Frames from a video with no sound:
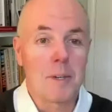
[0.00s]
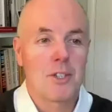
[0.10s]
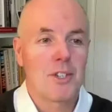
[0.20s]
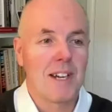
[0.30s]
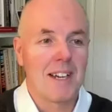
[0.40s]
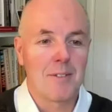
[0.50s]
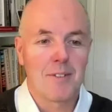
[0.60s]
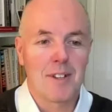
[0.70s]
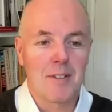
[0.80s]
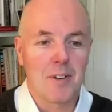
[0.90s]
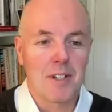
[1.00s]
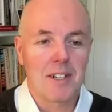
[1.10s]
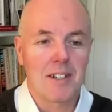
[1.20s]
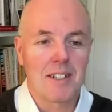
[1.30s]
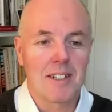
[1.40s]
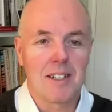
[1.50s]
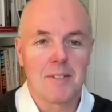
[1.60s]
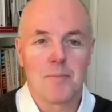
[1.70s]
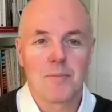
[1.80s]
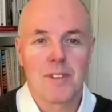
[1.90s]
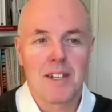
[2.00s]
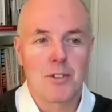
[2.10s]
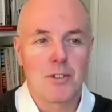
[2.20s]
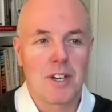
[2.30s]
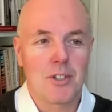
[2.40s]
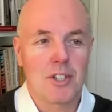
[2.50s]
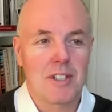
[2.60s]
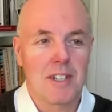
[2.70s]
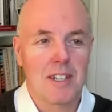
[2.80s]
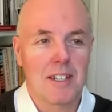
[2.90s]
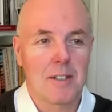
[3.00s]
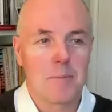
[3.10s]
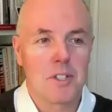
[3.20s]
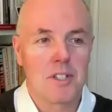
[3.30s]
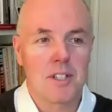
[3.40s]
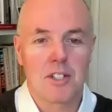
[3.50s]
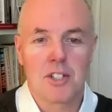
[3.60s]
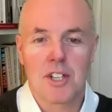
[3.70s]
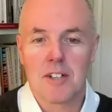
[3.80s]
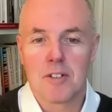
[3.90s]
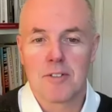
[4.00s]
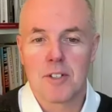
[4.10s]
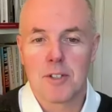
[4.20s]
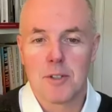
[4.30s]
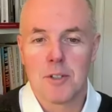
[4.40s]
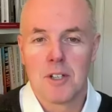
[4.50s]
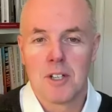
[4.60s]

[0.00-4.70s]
much, Adam, for that very kind um, introduction. And I'm just going to share a few